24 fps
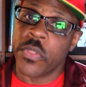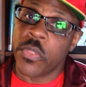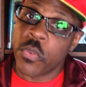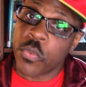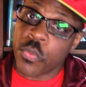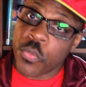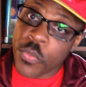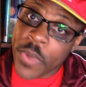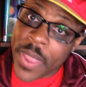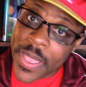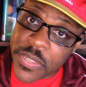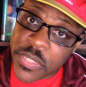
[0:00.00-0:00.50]
the
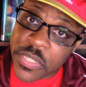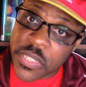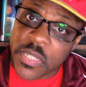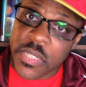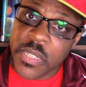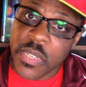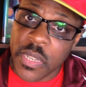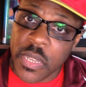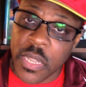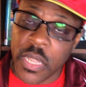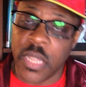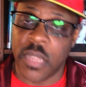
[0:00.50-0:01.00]

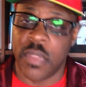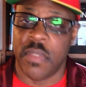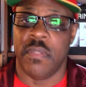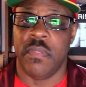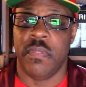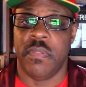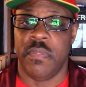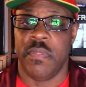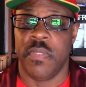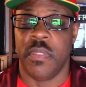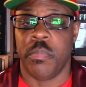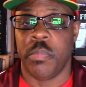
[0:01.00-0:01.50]
rest
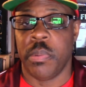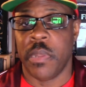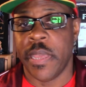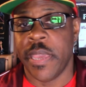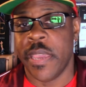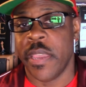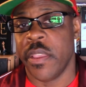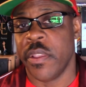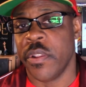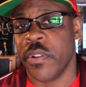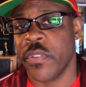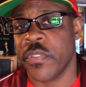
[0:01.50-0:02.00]
of the
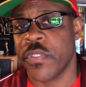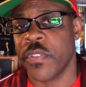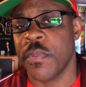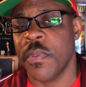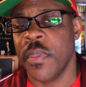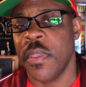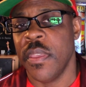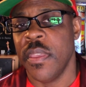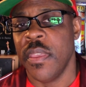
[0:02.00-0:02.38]
players,